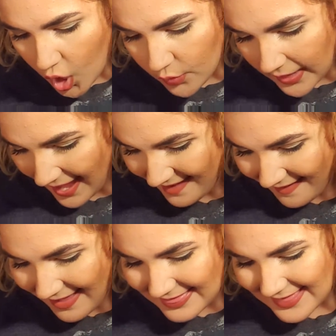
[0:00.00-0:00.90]
Okay,
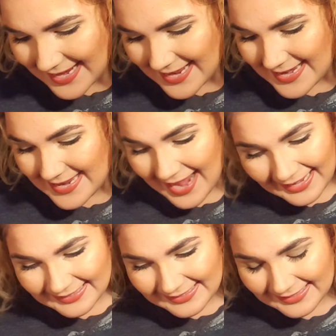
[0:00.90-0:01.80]
the
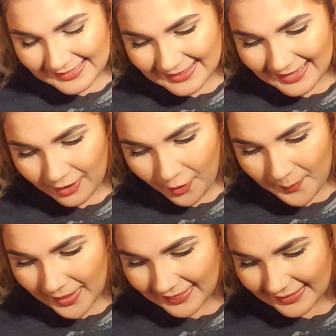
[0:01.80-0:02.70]
next thing on
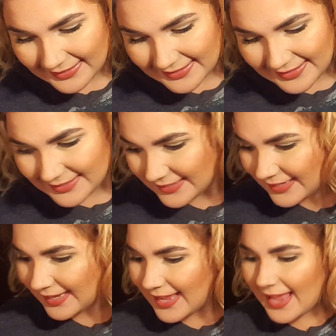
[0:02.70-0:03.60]
my list
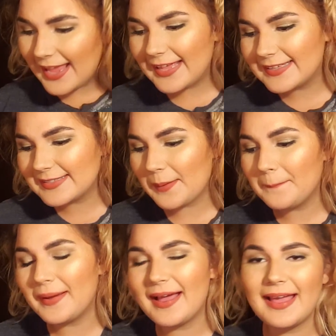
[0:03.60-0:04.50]
is
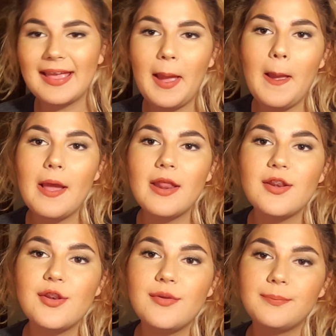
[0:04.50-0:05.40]
my, I
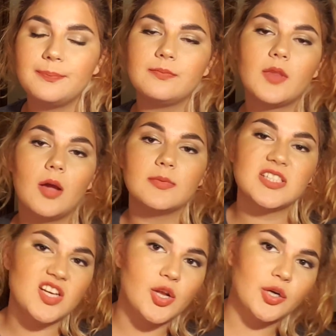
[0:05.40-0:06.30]
almost
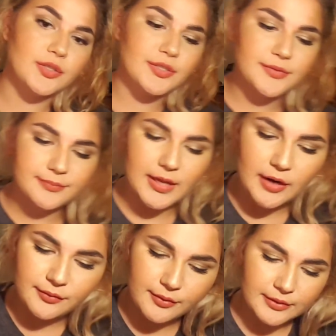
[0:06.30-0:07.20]
said NARS. I
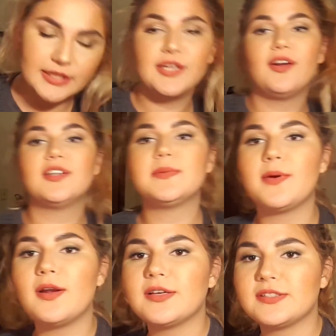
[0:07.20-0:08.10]
don't own any NARS
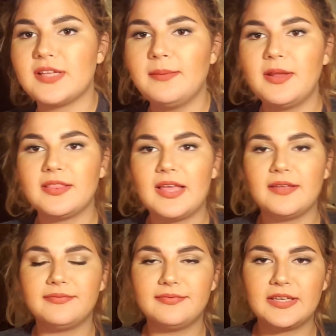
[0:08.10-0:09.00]
products. I'm not
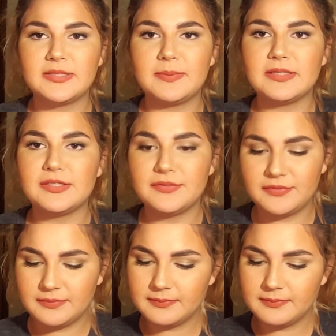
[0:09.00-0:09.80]
that expensive.